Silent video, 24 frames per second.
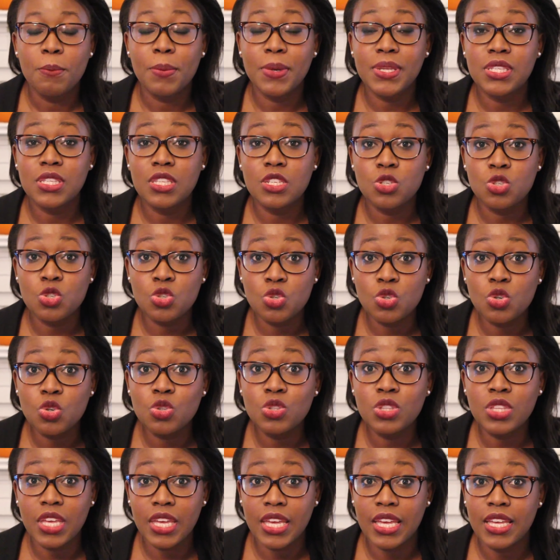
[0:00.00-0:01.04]
But the
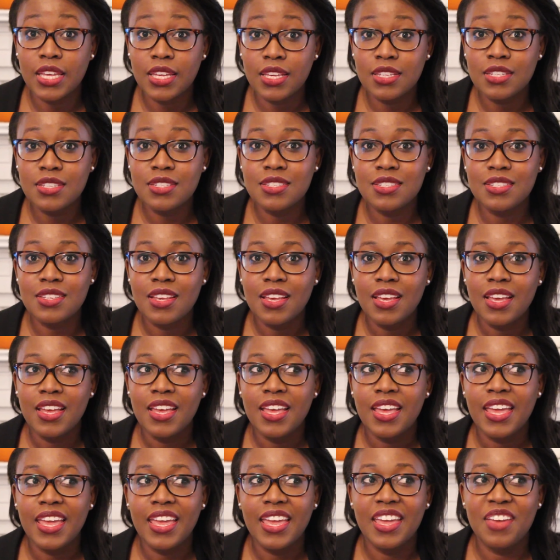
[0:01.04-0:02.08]
truth is,
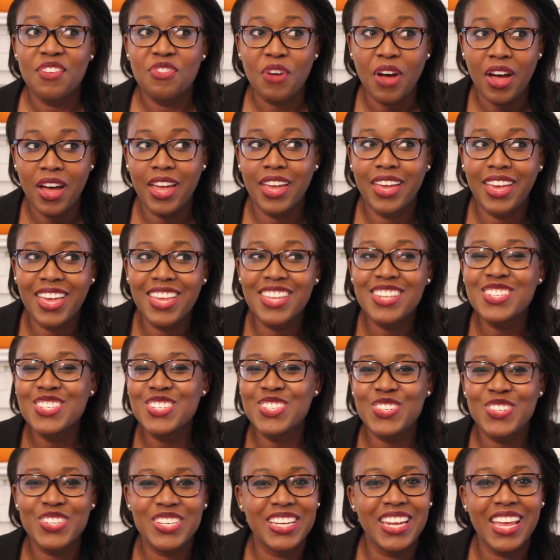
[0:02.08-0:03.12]
if I can
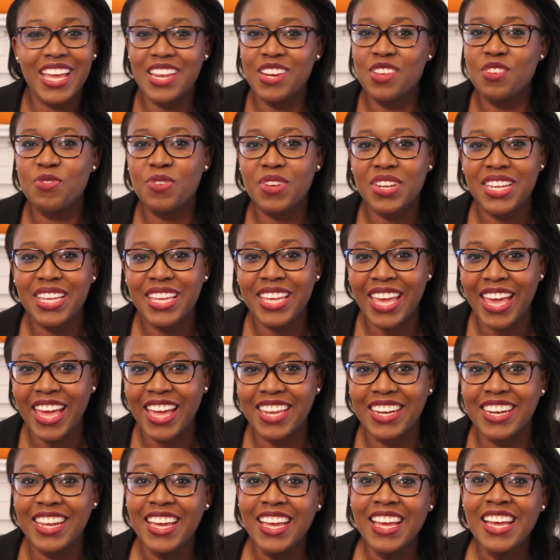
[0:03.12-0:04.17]
do it, anybody
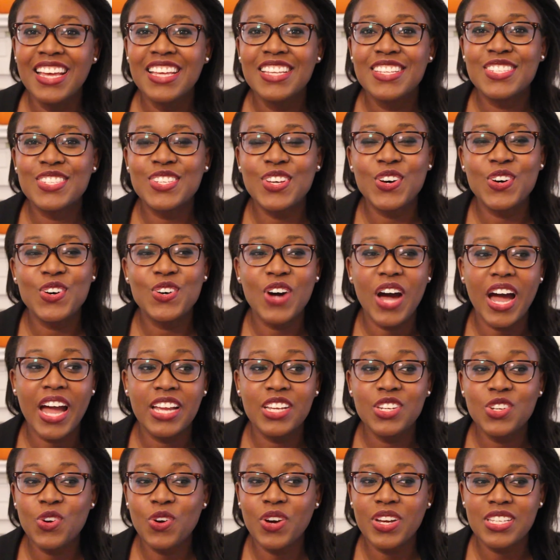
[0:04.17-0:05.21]
can. So
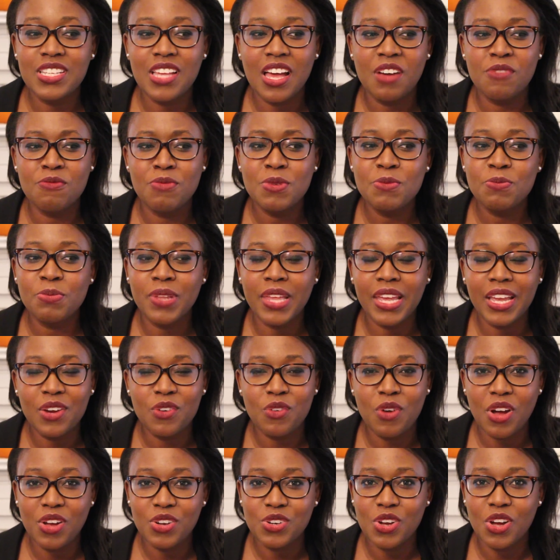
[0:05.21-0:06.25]
I know I've been playing
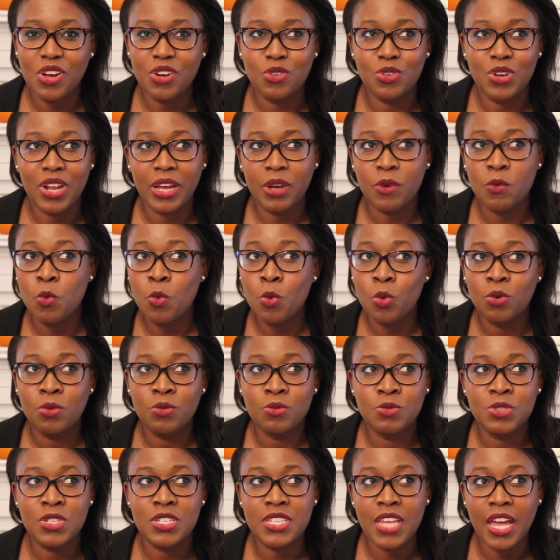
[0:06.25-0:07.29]
around on
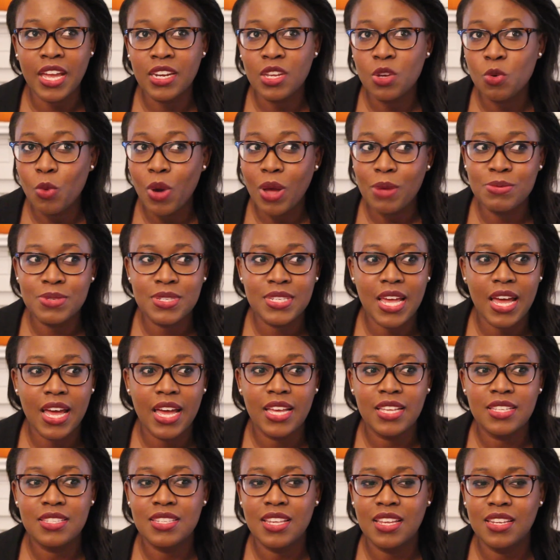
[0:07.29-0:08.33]
designing
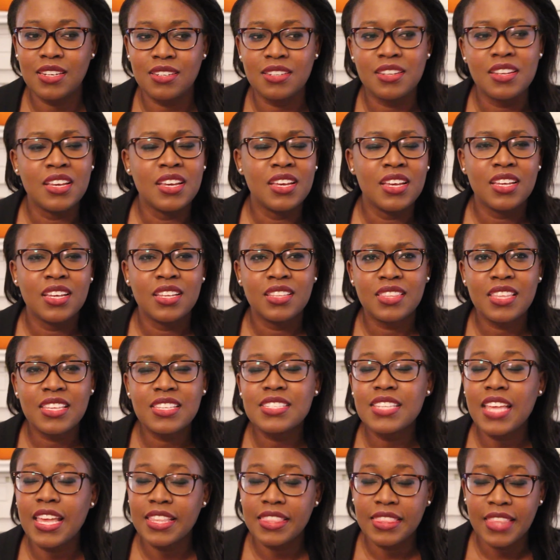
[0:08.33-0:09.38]
websites and
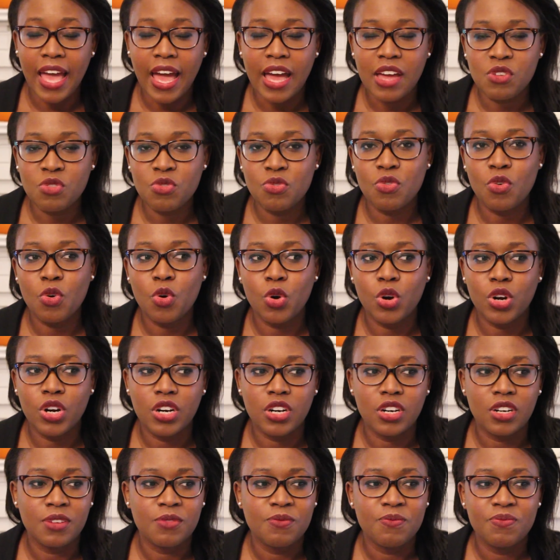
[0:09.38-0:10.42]
things like that
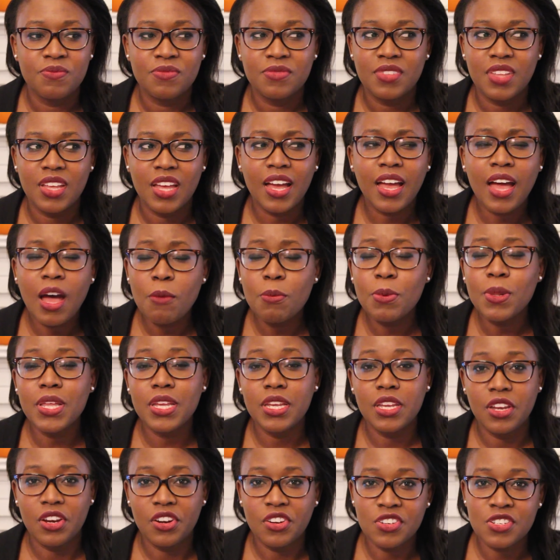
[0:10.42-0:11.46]
for a couple
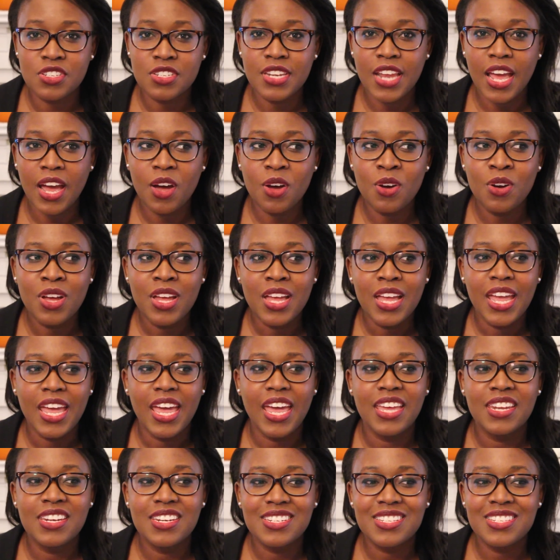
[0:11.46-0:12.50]
of years now.
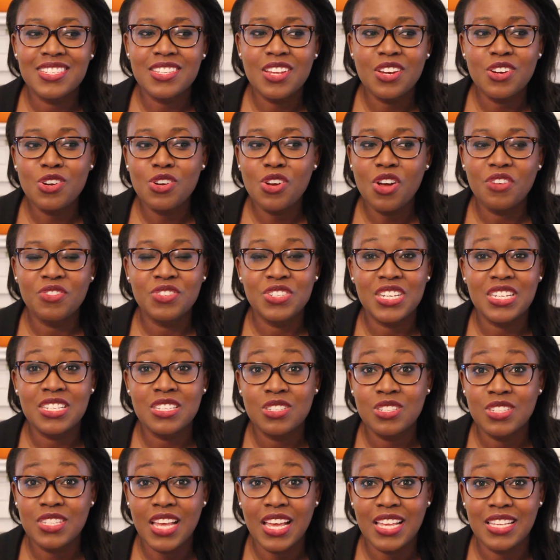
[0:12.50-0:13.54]
And it started off
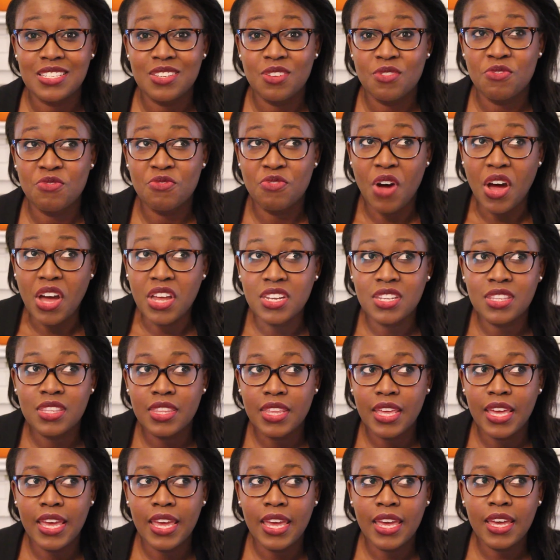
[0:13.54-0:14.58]
just as a fun
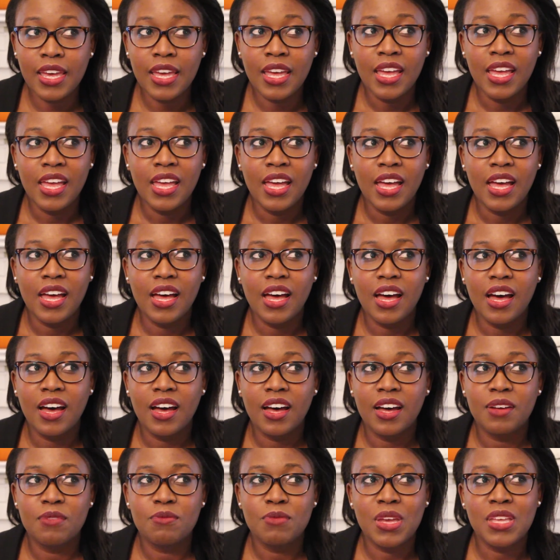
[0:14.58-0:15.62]
thing.
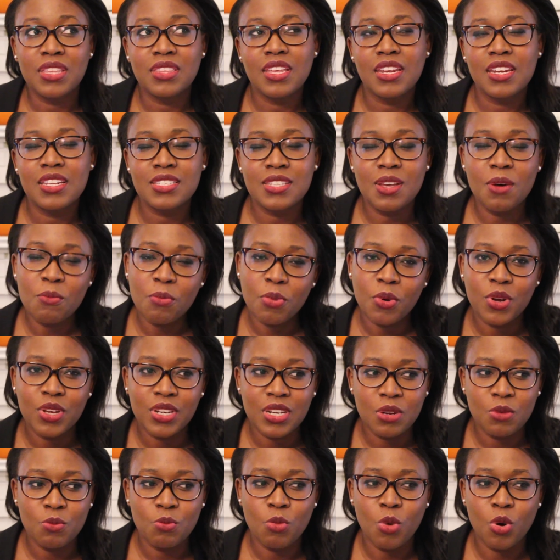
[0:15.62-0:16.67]
And then at some point
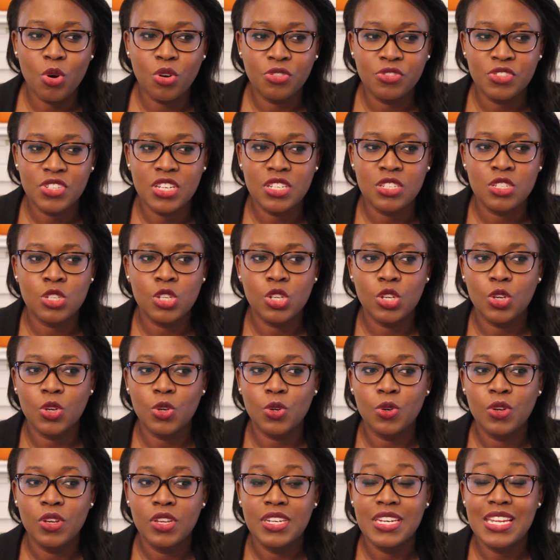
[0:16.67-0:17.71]
it morphed
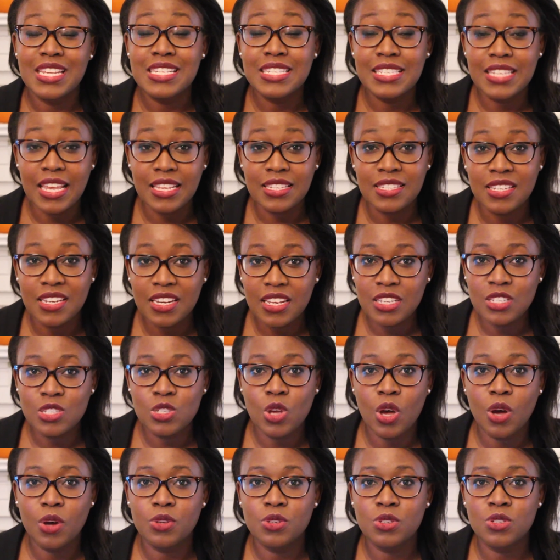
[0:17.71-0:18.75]
into necessity.
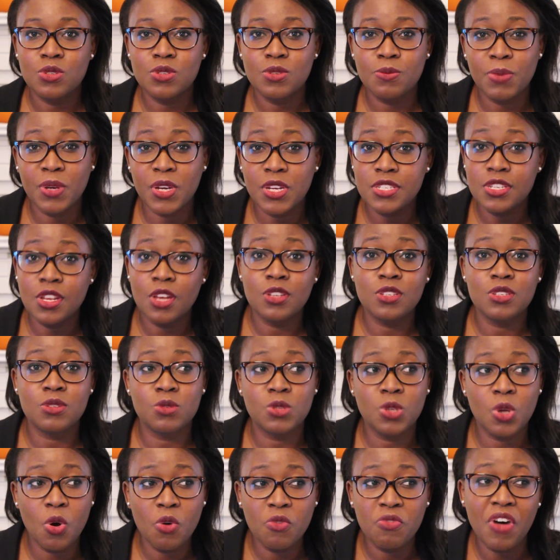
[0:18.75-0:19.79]
So because I was
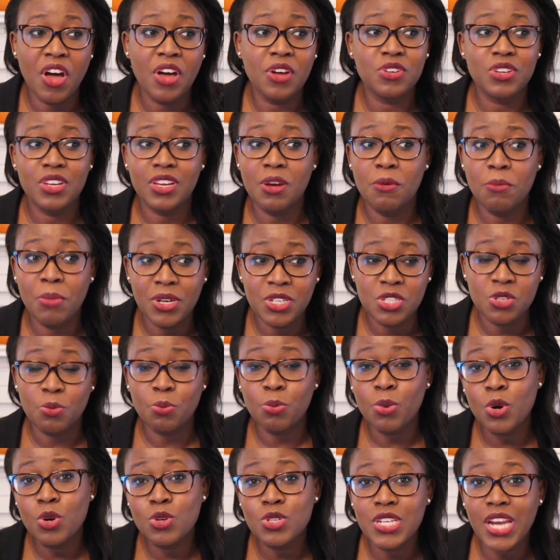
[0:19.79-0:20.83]
co-founding a bunch of
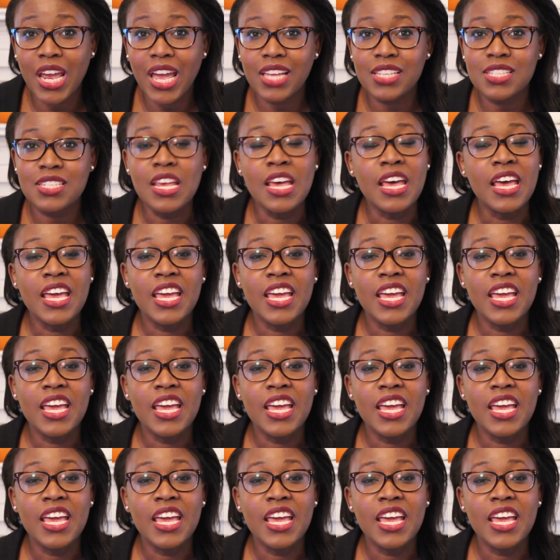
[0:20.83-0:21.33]
projects,